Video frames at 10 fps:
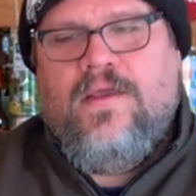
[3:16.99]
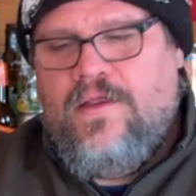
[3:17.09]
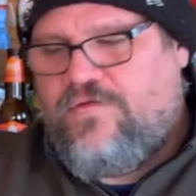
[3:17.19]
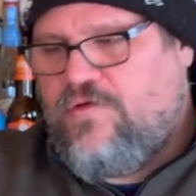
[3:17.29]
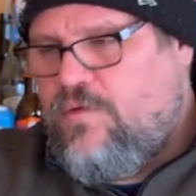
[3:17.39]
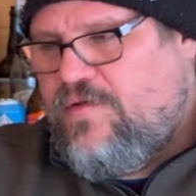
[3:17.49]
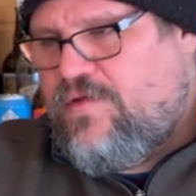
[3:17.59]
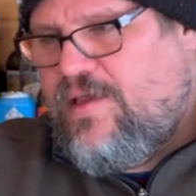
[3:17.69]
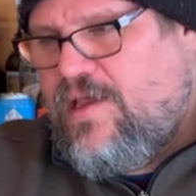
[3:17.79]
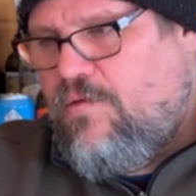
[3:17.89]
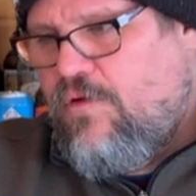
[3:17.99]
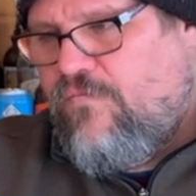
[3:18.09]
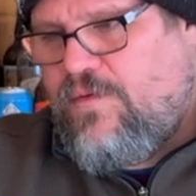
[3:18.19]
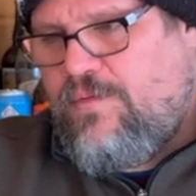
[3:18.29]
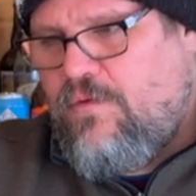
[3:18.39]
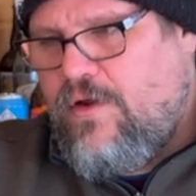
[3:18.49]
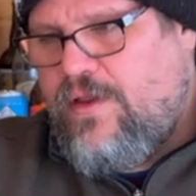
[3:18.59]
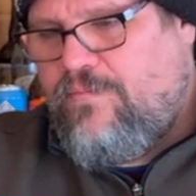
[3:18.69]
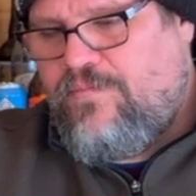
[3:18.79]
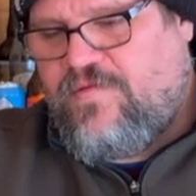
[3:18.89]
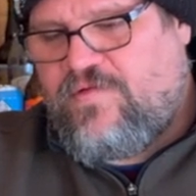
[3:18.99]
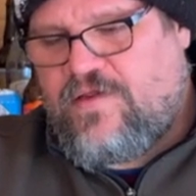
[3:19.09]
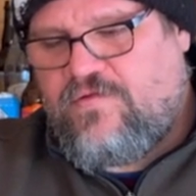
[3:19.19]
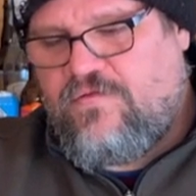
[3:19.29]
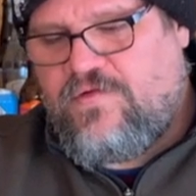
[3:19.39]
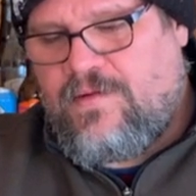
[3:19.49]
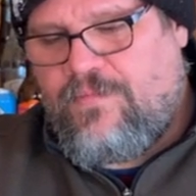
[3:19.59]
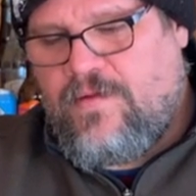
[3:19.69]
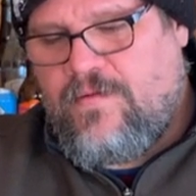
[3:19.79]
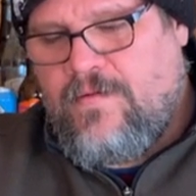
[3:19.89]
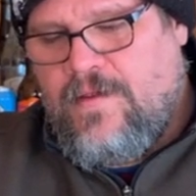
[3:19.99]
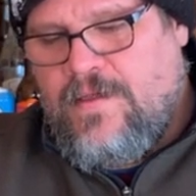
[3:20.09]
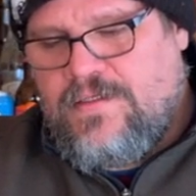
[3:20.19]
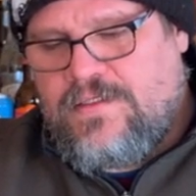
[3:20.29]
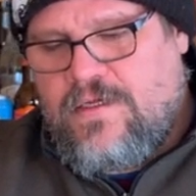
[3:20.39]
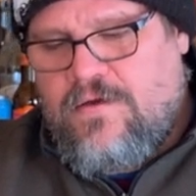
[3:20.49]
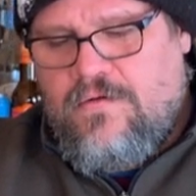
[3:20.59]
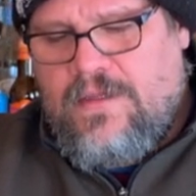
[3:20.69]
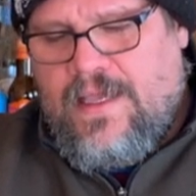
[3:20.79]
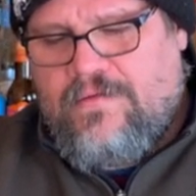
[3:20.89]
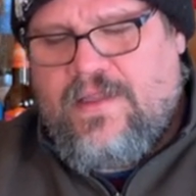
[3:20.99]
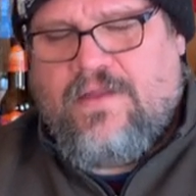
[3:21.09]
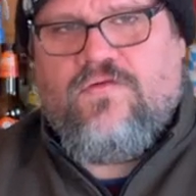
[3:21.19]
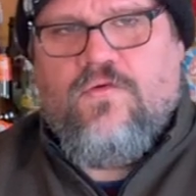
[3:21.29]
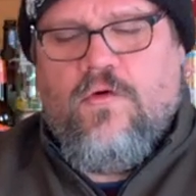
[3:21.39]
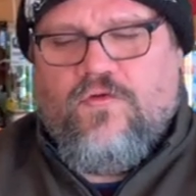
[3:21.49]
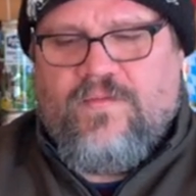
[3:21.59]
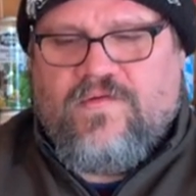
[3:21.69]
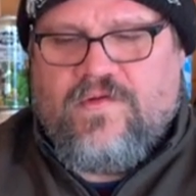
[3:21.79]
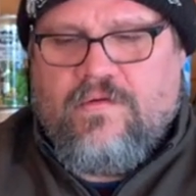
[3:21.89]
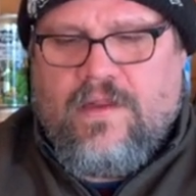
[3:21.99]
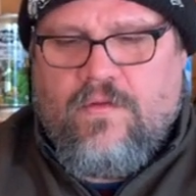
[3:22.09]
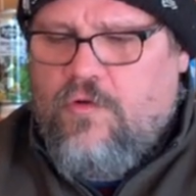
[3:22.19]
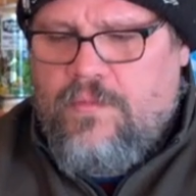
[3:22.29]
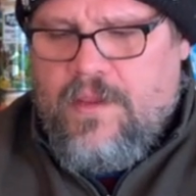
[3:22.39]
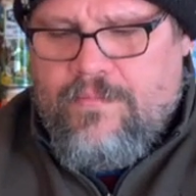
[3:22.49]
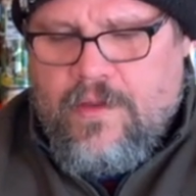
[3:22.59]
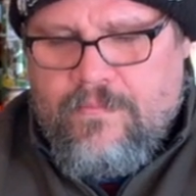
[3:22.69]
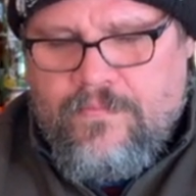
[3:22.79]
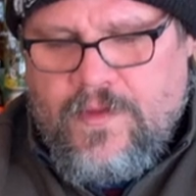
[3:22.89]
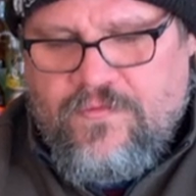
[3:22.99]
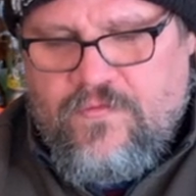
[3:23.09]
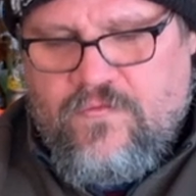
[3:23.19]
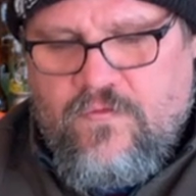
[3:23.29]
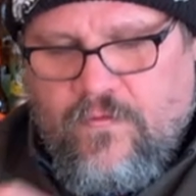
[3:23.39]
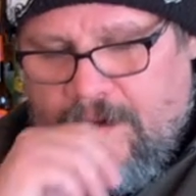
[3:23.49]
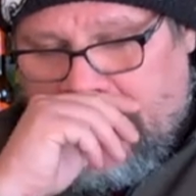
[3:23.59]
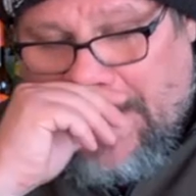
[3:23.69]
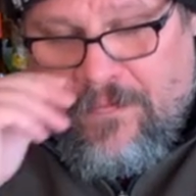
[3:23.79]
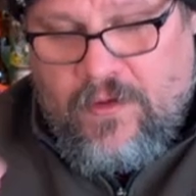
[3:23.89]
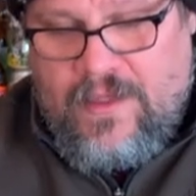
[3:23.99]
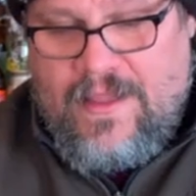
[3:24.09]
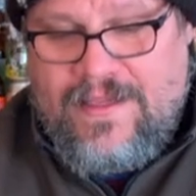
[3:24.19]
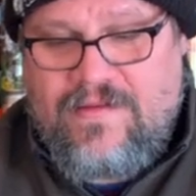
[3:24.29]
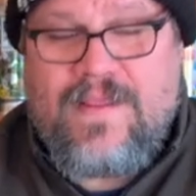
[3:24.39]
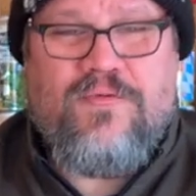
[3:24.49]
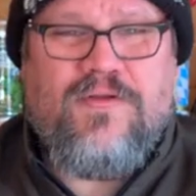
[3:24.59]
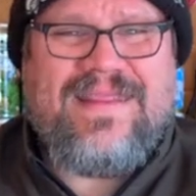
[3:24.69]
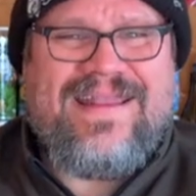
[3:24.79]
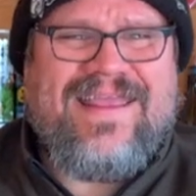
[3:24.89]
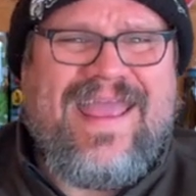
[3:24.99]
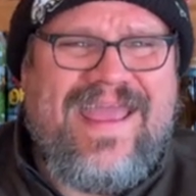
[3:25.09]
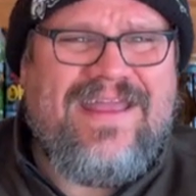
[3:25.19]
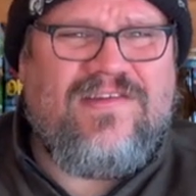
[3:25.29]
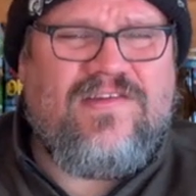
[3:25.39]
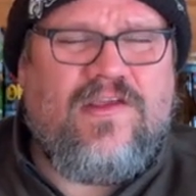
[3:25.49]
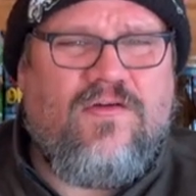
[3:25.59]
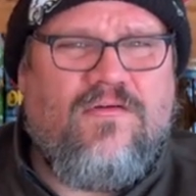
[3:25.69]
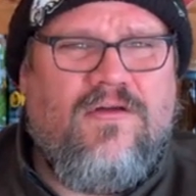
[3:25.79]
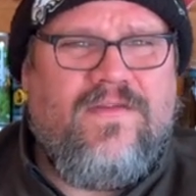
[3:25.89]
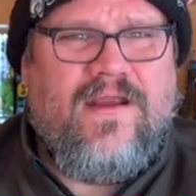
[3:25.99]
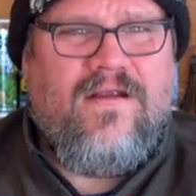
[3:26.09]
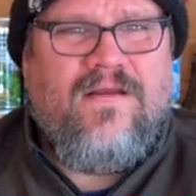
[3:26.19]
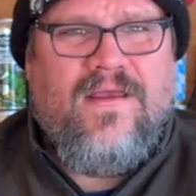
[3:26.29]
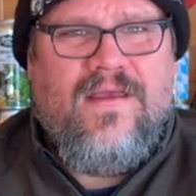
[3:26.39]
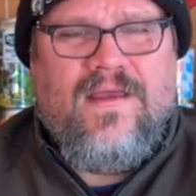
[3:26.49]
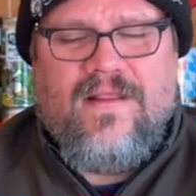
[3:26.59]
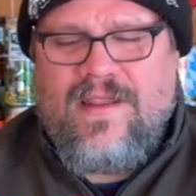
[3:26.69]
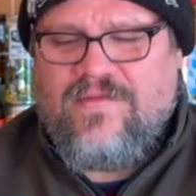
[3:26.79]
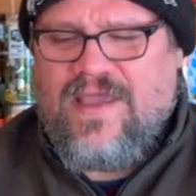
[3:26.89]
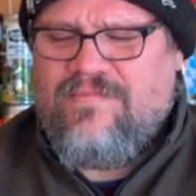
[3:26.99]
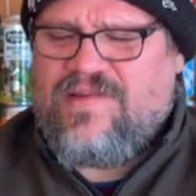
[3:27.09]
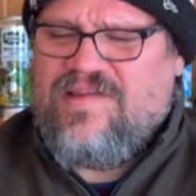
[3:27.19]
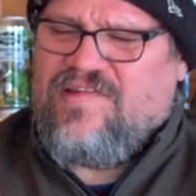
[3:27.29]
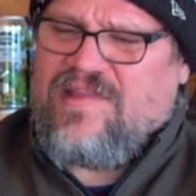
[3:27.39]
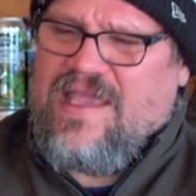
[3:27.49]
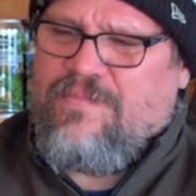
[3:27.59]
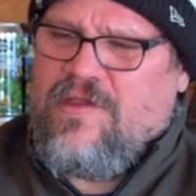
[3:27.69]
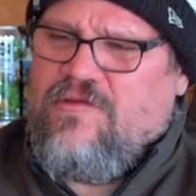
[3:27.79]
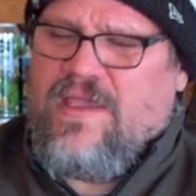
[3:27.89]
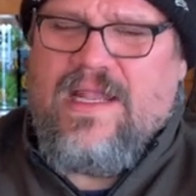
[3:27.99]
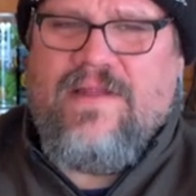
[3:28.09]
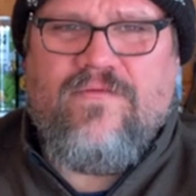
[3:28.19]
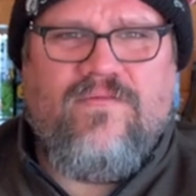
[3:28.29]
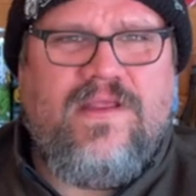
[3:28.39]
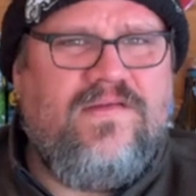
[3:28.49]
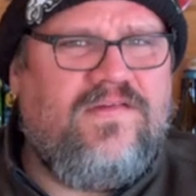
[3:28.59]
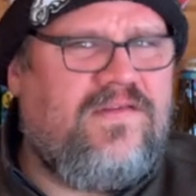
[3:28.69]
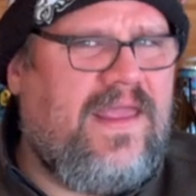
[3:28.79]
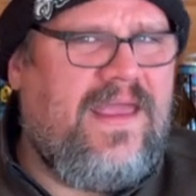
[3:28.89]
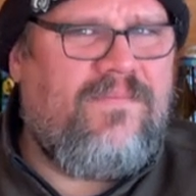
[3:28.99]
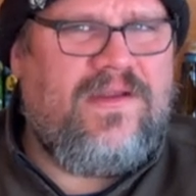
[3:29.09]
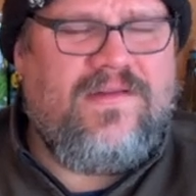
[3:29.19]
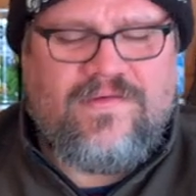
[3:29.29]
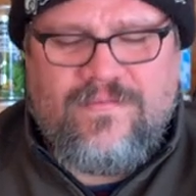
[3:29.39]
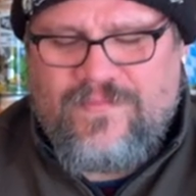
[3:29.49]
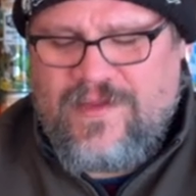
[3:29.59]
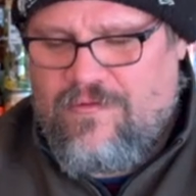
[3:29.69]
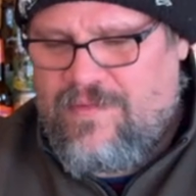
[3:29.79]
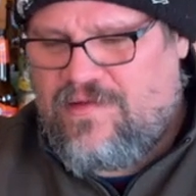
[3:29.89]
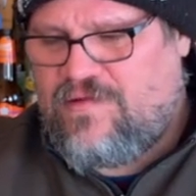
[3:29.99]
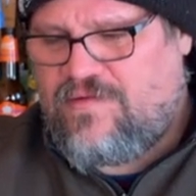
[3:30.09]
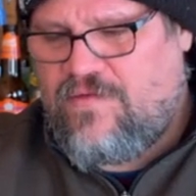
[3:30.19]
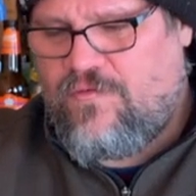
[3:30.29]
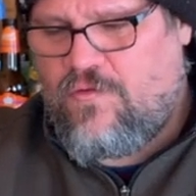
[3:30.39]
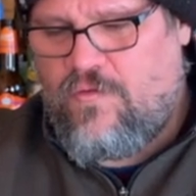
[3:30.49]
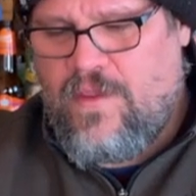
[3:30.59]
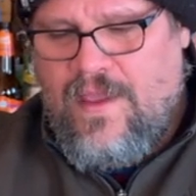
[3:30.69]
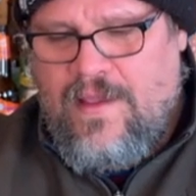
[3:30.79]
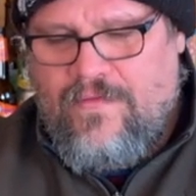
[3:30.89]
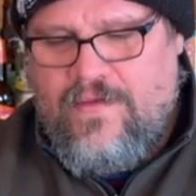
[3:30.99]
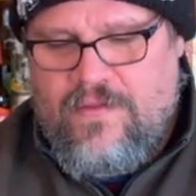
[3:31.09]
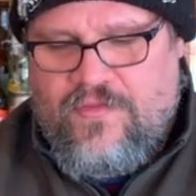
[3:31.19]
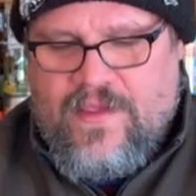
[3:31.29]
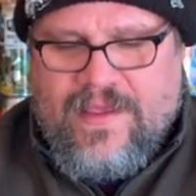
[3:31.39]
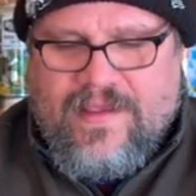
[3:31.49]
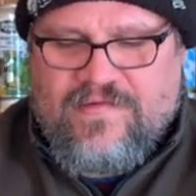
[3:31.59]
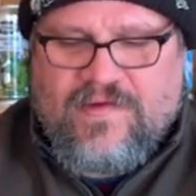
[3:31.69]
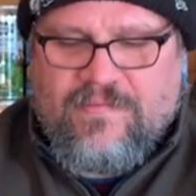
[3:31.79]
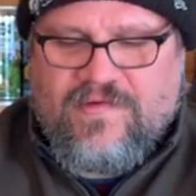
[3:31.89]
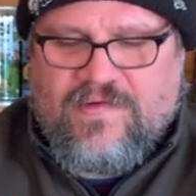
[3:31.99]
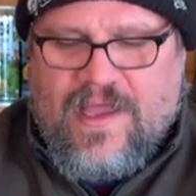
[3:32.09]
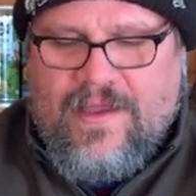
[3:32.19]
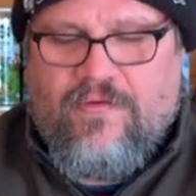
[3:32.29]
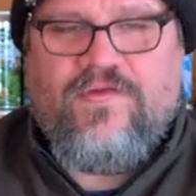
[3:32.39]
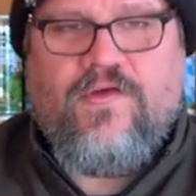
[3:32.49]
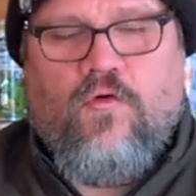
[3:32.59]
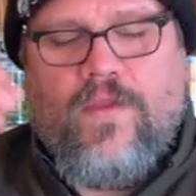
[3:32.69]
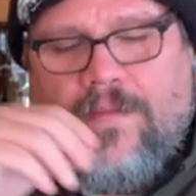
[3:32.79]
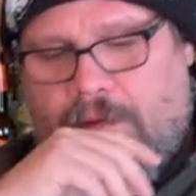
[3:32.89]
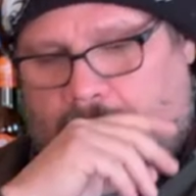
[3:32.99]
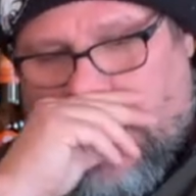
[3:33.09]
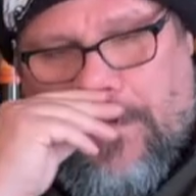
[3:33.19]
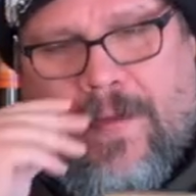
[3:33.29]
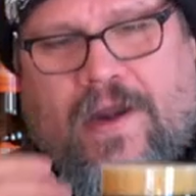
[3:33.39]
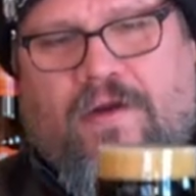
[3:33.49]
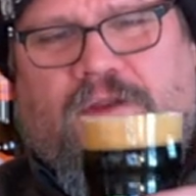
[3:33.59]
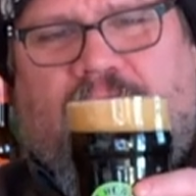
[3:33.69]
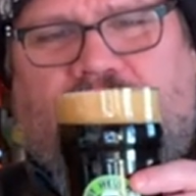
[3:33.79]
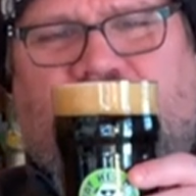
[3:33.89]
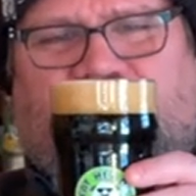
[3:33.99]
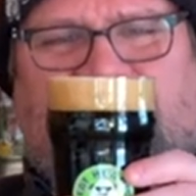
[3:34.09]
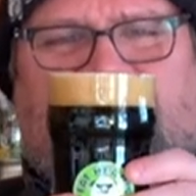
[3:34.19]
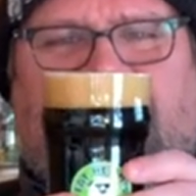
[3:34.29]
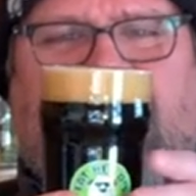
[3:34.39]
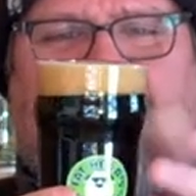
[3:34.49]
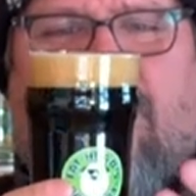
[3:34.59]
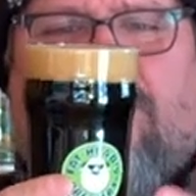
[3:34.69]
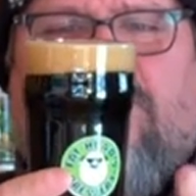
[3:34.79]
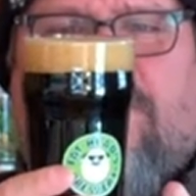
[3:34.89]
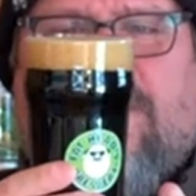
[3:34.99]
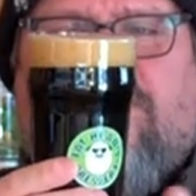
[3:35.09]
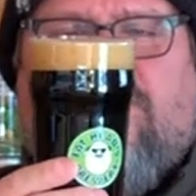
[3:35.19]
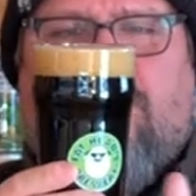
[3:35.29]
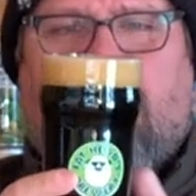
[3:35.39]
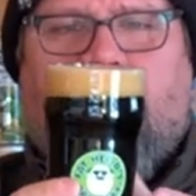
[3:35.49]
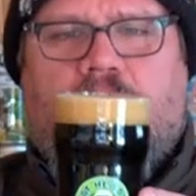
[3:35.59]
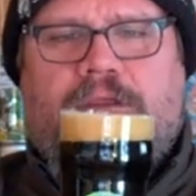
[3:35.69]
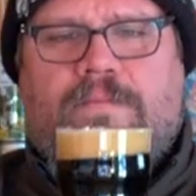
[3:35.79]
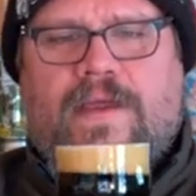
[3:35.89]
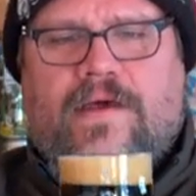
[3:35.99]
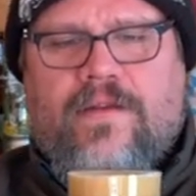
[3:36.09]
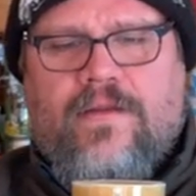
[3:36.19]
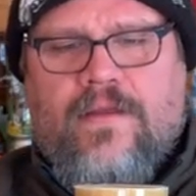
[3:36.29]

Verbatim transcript: So what is it now? We're February 6th or something. So yeah, not too old. It's been sitting around a little bit, but nothing too crazy. I really like that they put that can sticker on there. A lot of times they stamp it and you can't even read the stamp and it's, you know, it makes it difficult. The other thing, I guess some styles hold up a little better than others. This is a stout, so I'm not super worried about it.